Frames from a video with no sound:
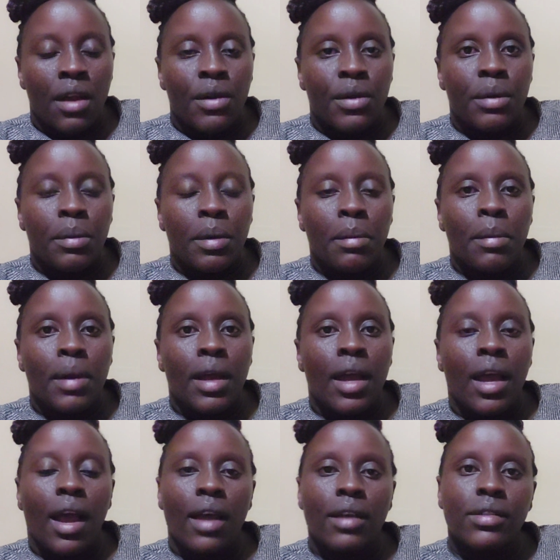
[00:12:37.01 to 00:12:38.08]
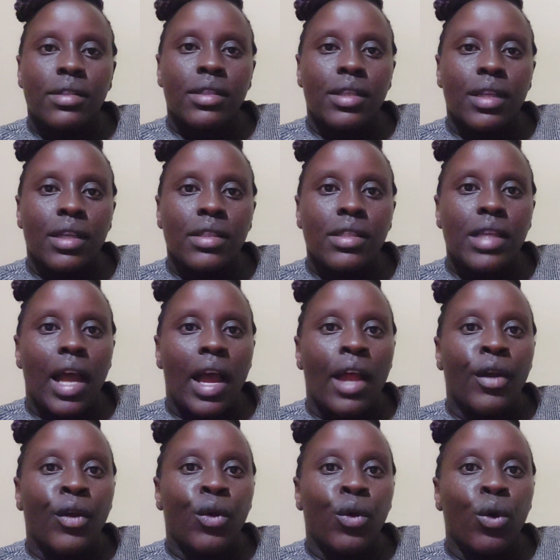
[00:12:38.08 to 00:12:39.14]
Remember, accidents are
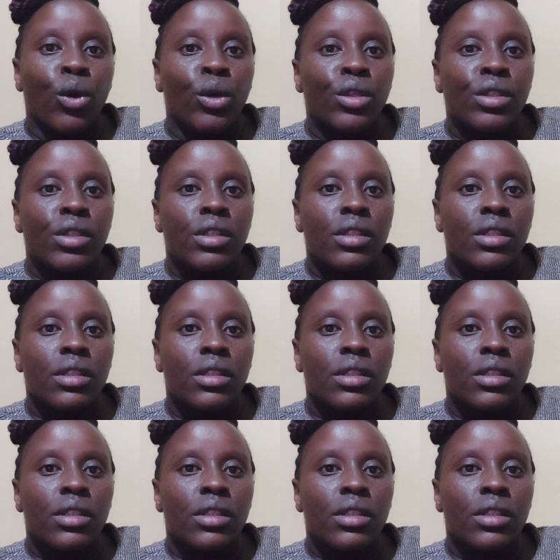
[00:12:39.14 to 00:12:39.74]
not